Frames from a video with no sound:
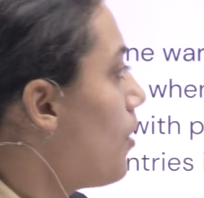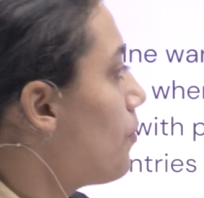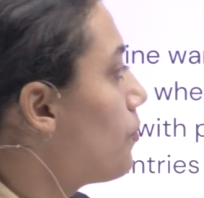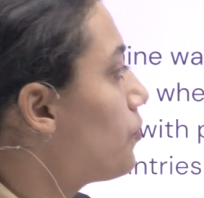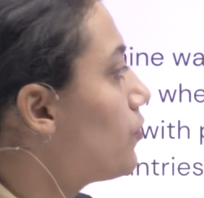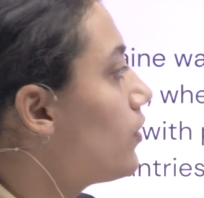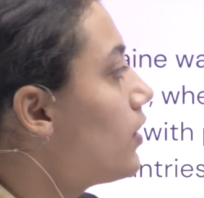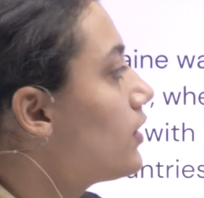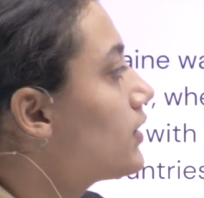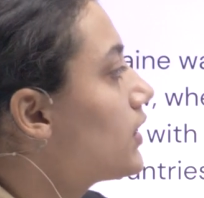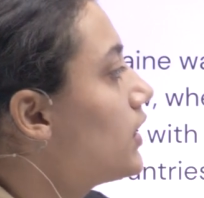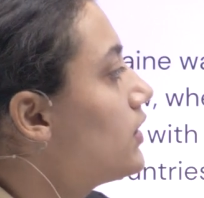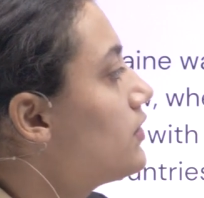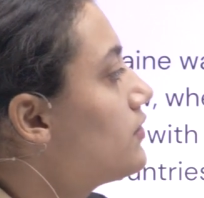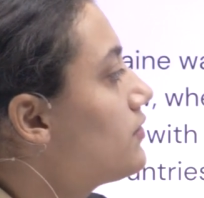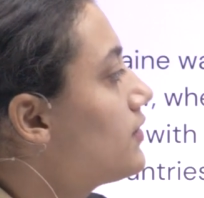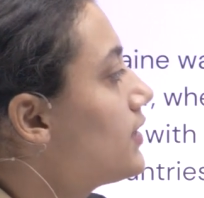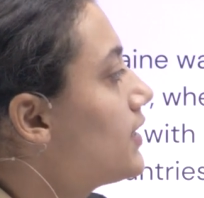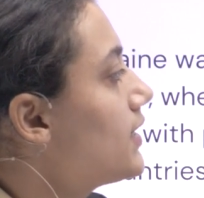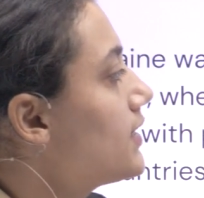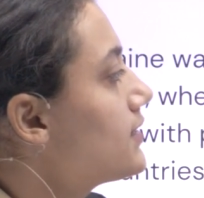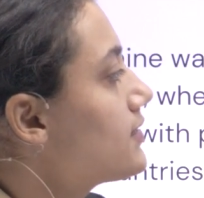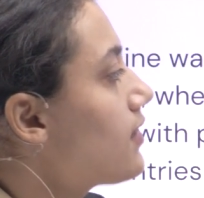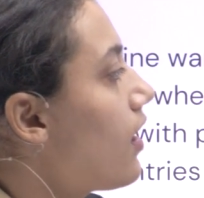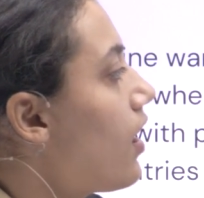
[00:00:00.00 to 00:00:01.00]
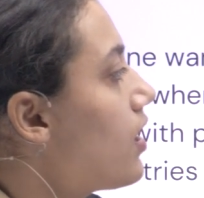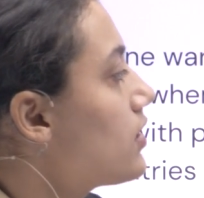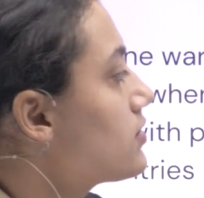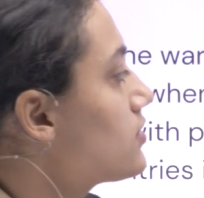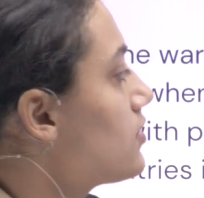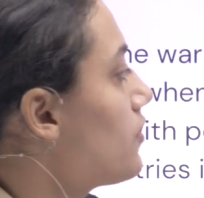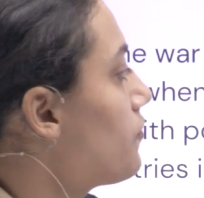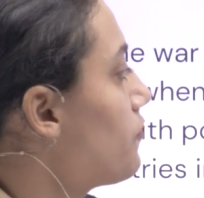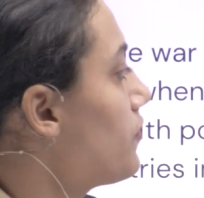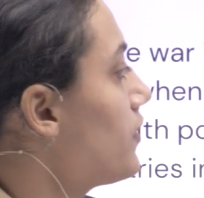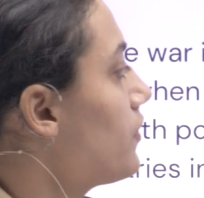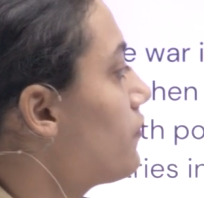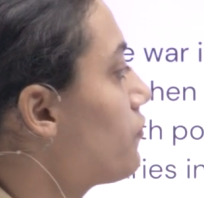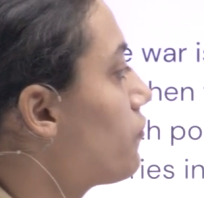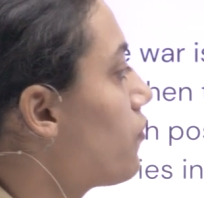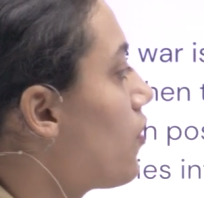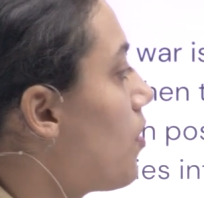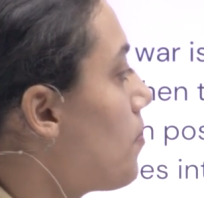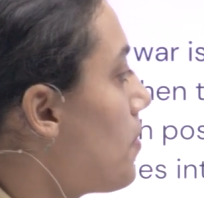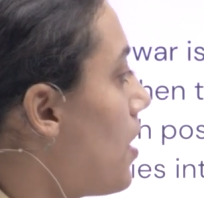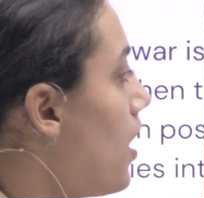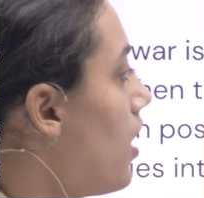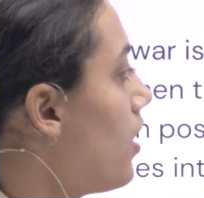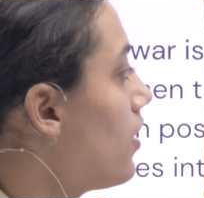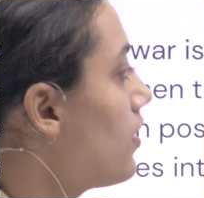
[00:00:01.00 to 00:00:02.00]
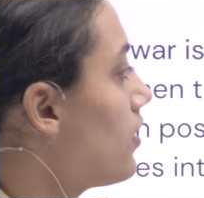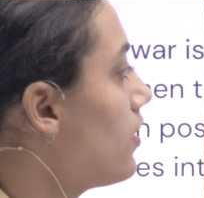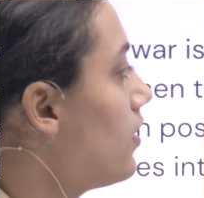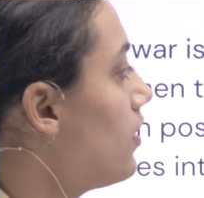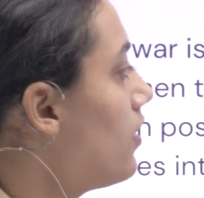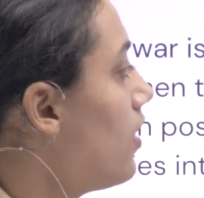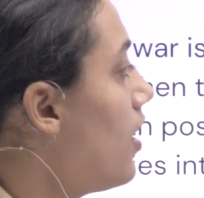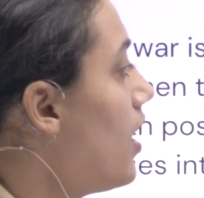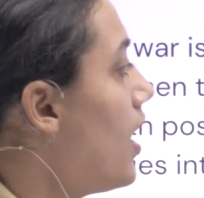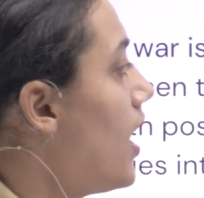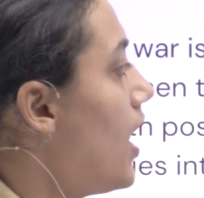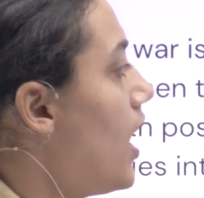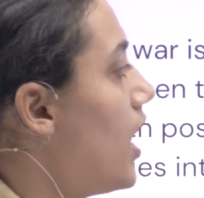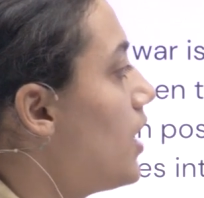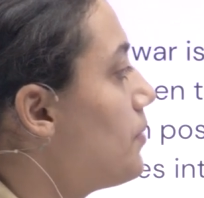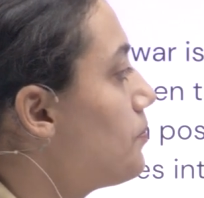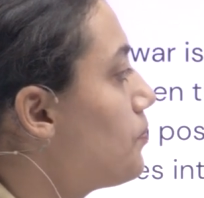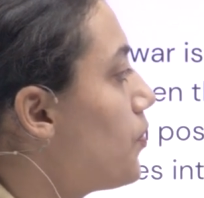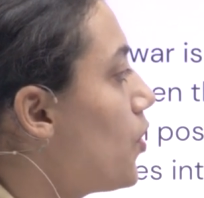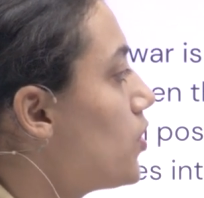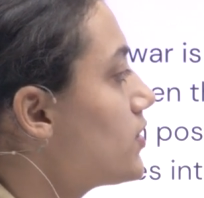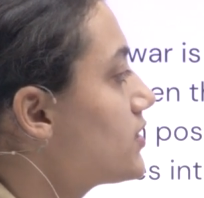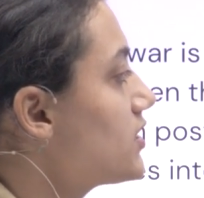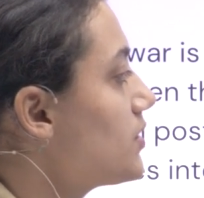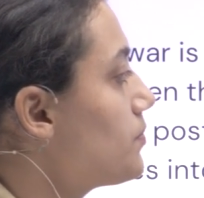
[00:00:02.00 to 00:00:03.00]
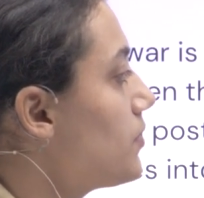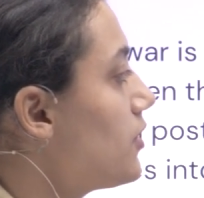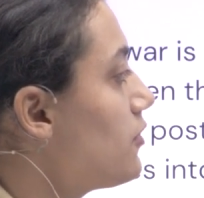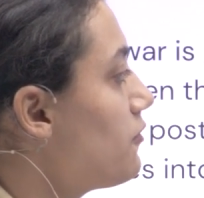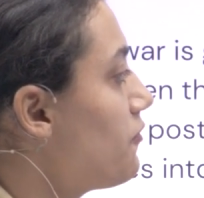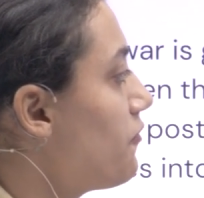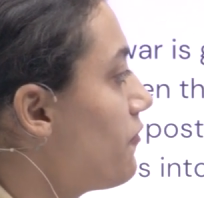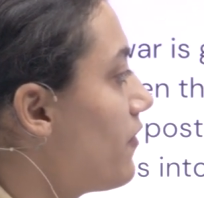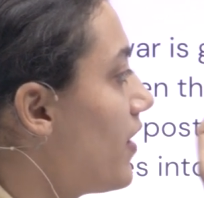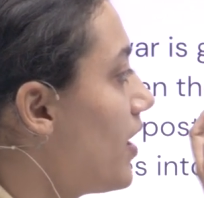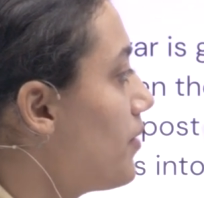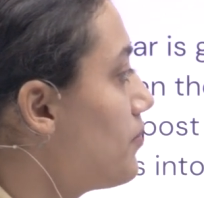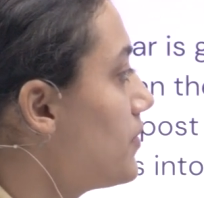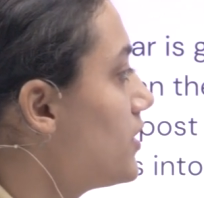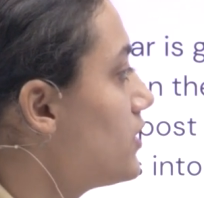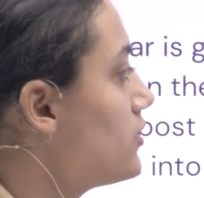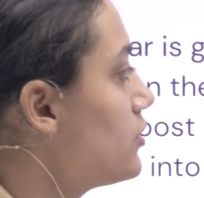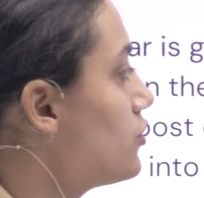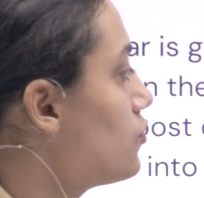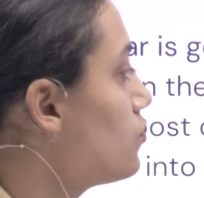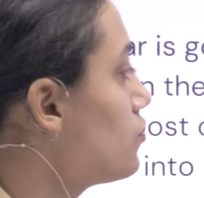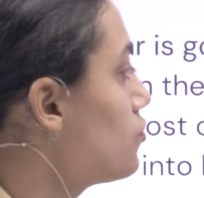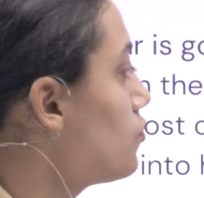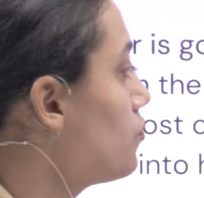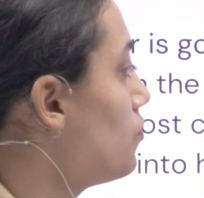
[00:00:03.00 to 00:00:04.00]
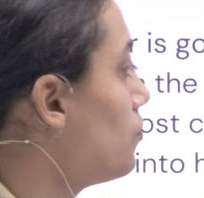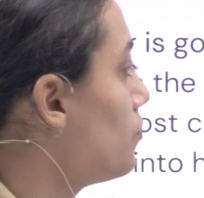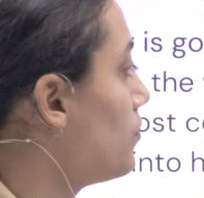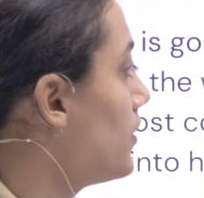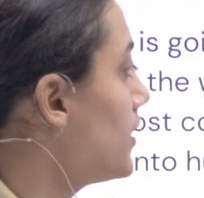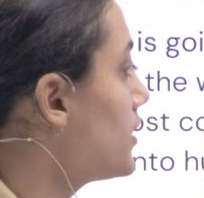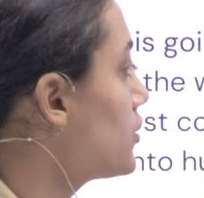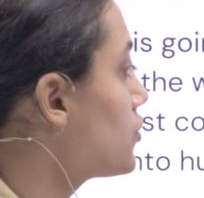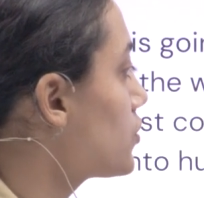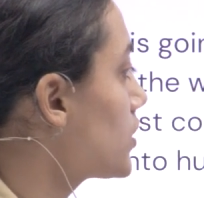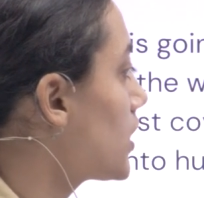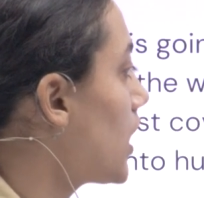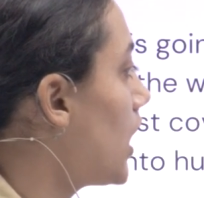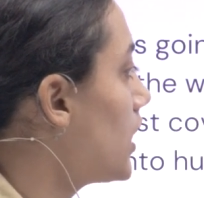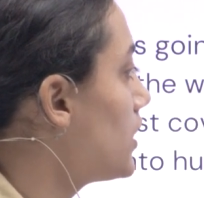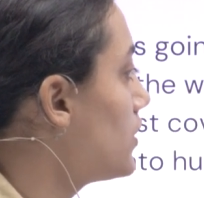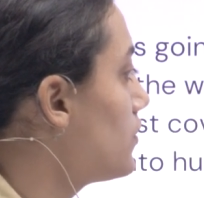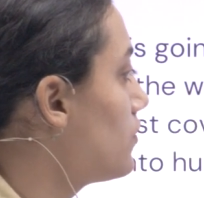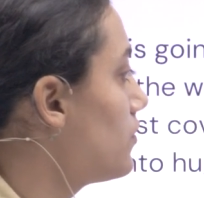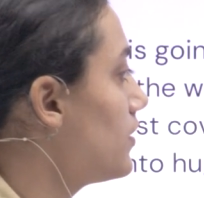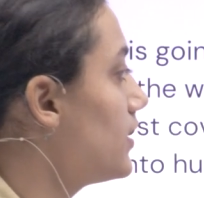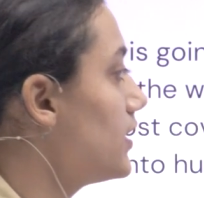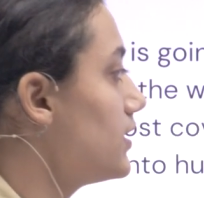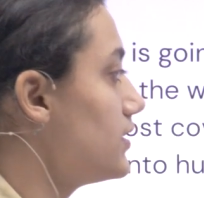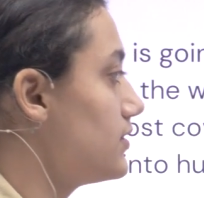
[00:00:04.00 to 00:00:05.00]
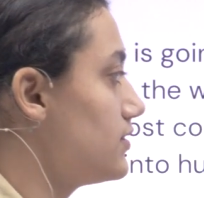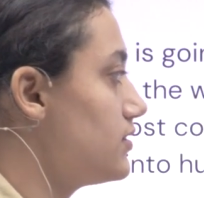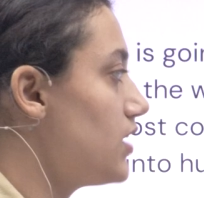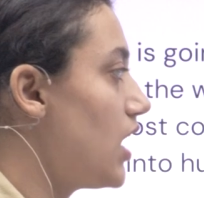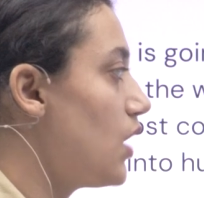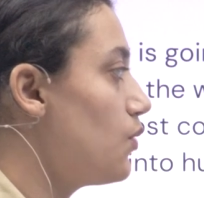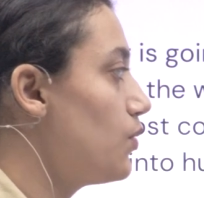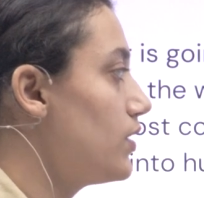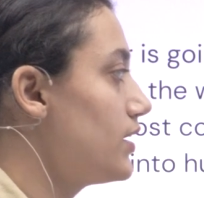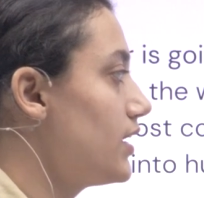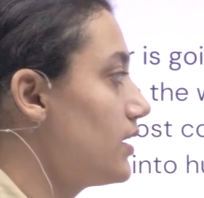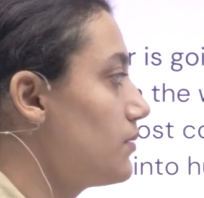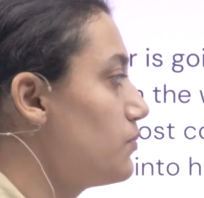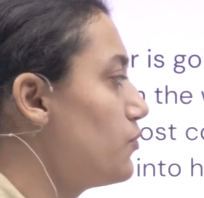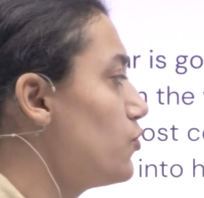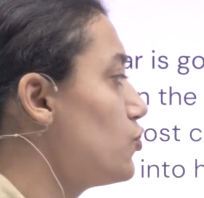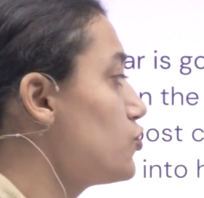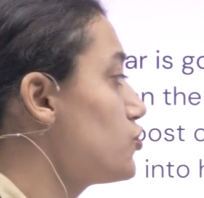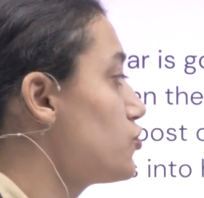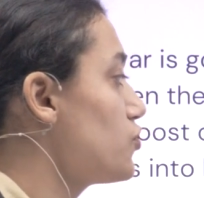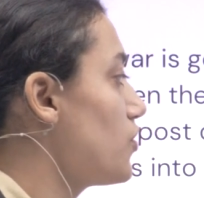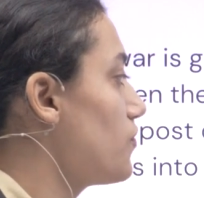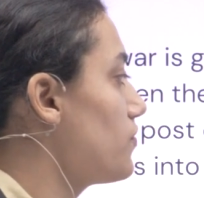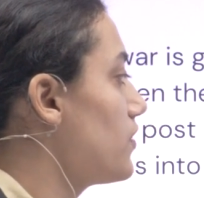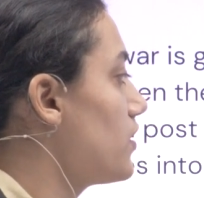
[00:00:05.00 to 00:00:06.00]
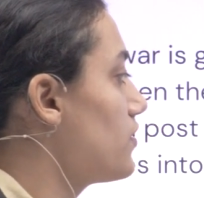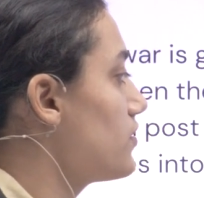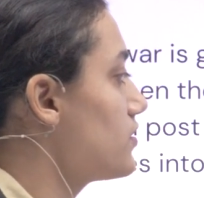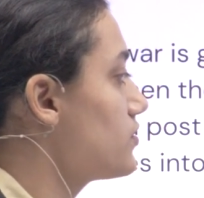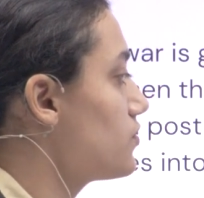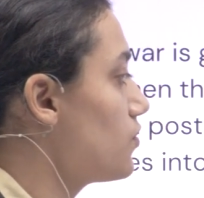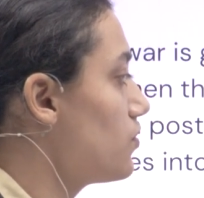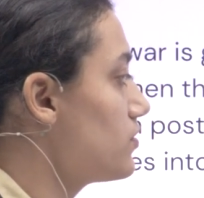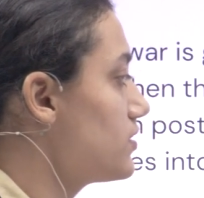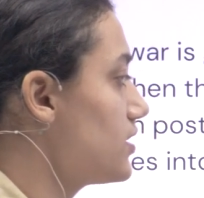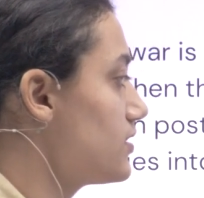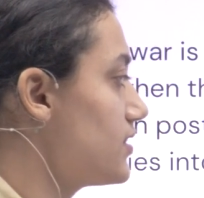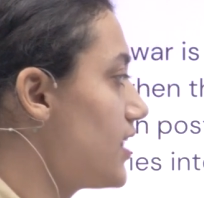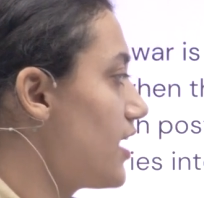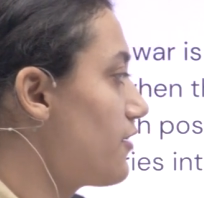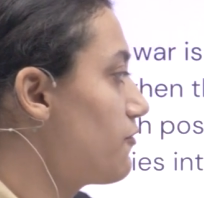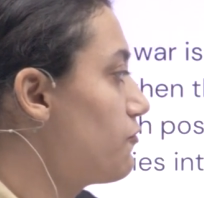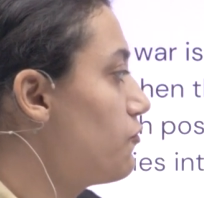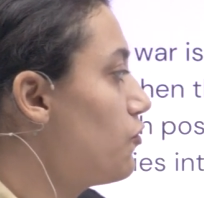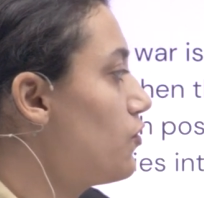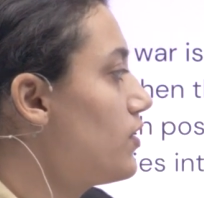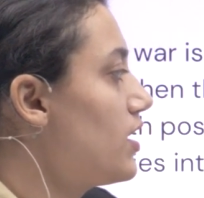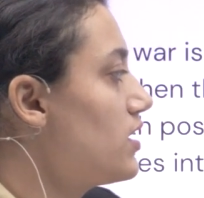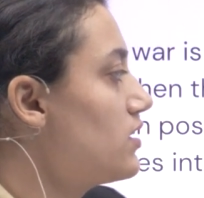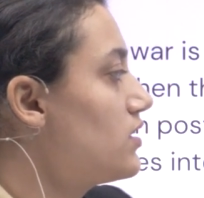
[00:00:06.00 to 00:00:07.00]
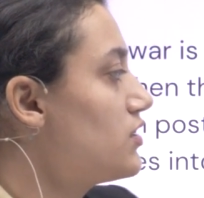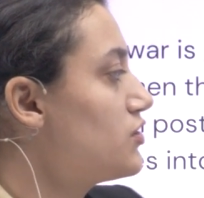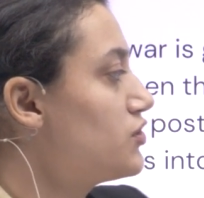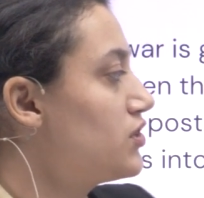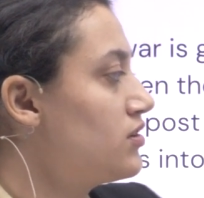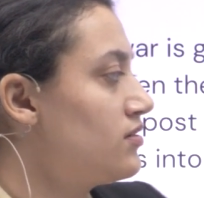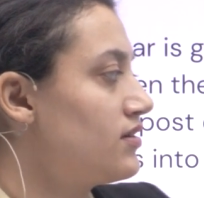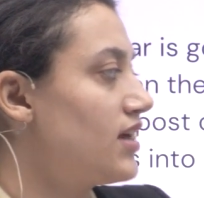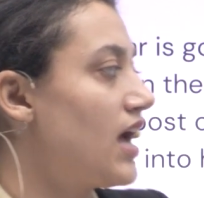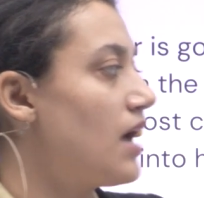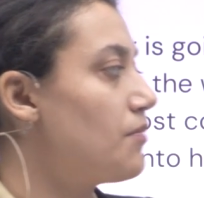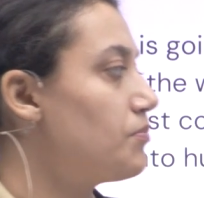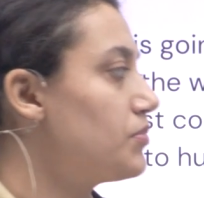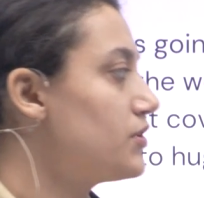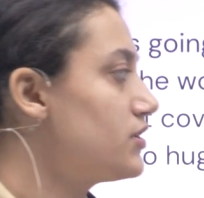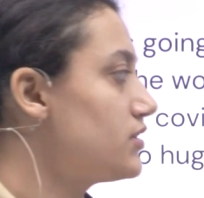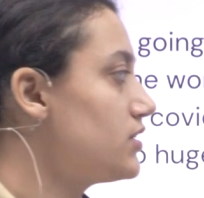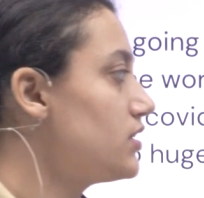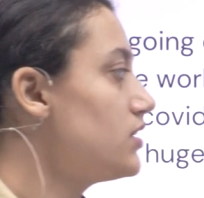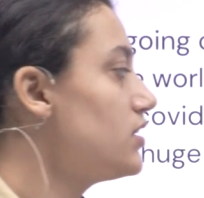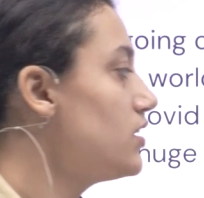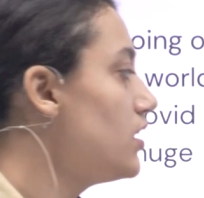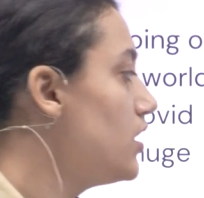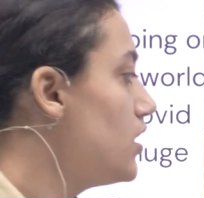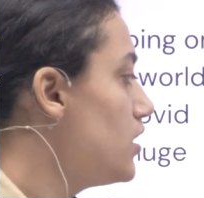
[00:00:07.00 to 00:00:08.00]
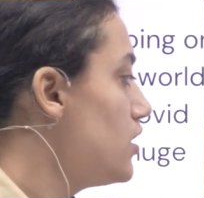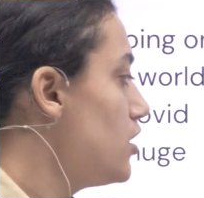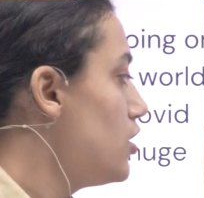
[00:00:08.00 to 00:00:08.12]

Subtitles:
Poor countries are suffering from hunger and possible famine due to rich countries diverting most of the resources like food, energy and capital